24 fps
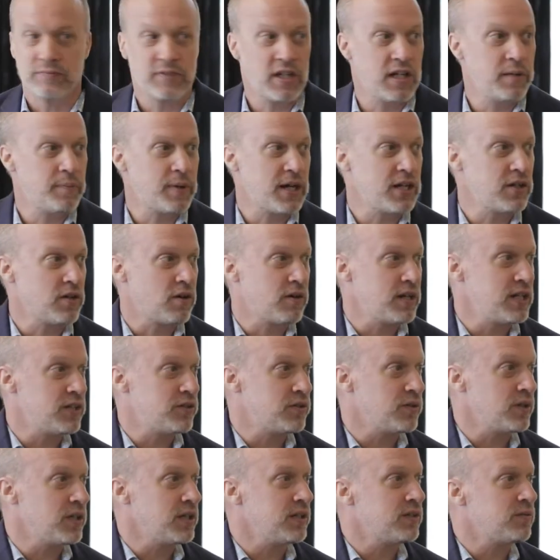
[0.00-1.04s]
Anybody already
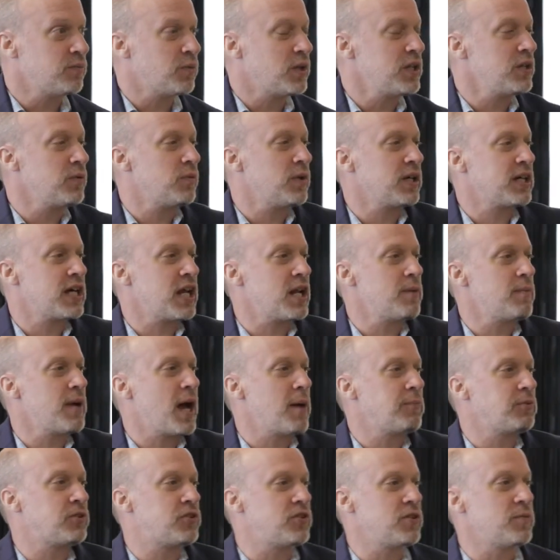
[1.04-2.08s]
do it? What kind of
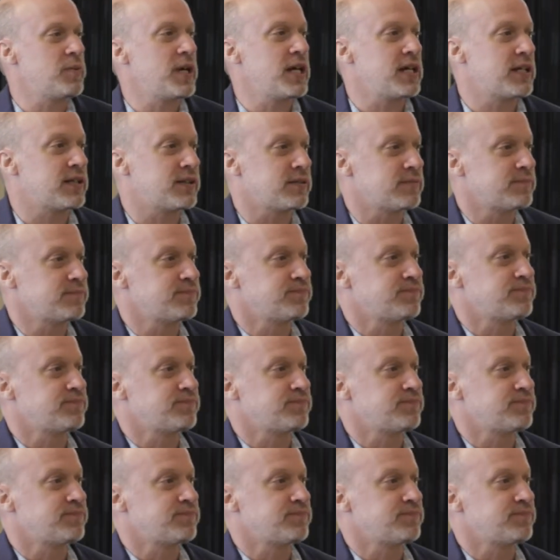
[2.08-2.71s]
maps do you make?